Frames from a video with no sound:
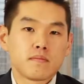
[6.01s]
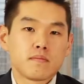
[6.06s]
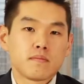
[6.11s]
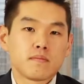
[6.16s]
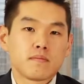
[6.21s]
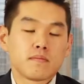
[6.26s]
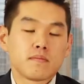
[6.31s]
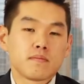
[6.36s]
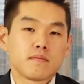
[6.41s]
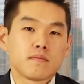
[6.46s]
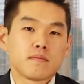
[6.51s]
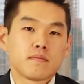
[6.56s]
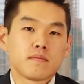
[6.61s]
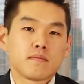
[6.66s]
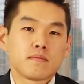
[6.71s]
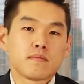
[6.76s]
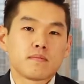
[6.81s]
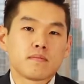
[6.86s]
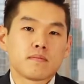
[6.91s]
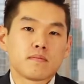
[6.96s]

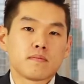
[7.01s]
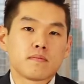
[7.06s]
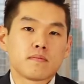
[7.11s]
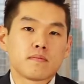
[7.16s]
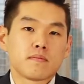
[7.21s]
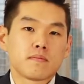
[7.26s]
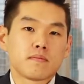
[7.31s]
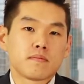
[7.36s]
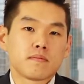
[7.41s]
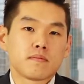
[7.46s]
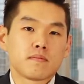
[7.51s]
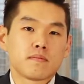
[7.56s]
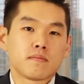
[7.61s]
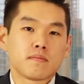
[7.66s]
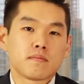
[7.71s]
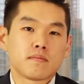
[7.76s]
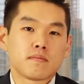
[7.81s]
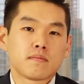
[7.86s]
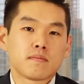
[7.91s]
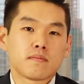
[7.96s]

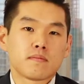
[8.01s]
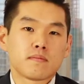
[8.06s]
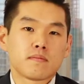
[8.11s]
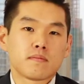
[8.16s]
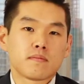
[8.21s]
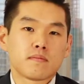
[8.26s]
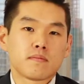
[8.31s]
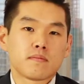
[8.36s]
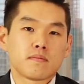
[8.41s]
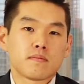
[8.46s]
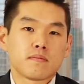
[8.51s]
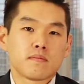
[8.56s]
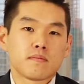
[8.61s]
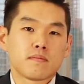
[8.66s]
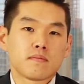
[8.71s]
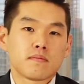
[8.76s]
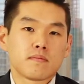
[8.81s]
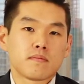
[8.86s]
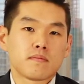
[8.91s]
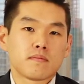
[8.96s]

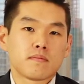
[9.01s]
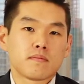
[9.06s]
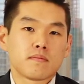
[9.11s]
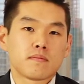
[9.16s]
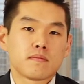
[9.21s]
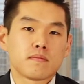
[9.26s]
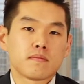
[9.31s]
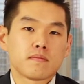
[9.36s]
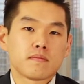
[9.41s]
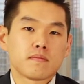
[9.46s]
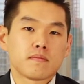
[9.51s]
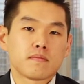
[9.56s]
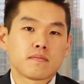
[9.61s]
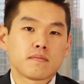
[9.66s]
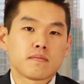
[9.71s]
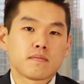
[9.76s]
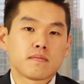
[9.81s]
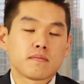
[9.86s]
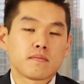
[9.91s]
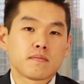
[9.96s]

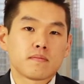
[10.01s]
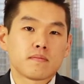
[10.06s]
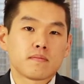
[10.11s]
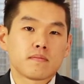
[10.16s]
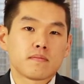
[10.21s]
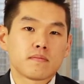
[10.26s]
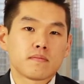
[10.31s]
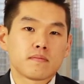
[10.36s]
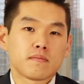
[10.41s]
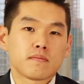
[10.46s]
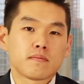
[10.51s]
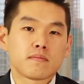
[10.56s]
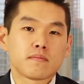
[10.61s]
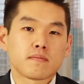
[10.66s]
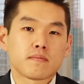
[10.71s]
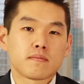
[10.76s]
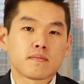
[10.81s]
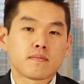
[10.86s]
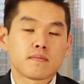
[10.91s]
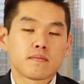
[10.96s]

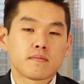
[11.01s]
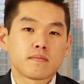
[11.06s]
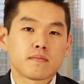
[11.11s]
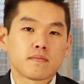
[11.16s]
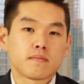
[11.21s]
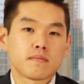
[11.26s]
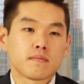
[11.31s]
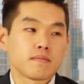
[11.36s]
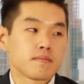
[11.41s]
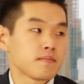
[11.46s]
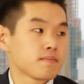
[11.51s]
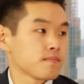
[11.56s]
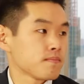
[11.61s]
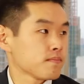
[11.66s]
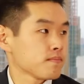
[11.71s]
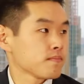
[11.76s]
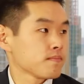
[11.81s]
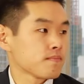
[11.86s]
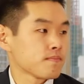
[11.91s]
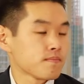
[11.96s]

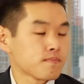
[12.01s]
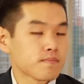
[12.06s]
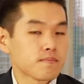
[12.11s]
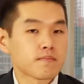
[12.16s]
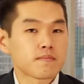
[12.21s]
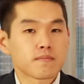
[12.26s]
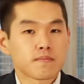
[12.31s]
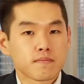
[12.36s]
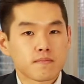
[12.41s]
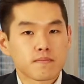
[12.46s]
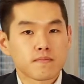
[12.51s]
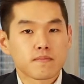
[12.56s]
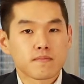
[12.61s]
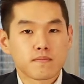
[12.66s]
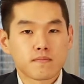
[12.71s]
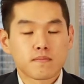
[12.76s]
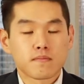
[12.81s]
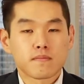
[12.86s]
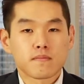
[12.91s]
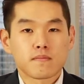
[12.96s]

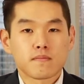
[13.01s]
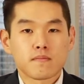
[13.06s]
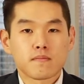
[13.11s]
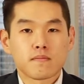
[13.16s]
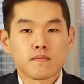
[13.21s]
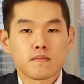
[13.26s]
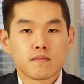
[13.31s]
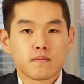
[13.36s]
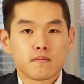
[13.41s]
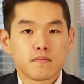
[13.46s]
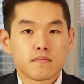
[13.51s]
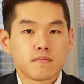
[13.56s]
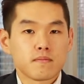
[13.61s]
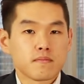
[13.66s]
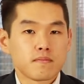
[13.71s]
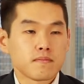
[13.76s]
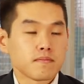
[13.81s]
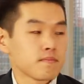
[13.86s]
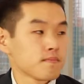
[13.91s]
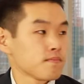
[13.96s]
No words are spoken by the person on screen.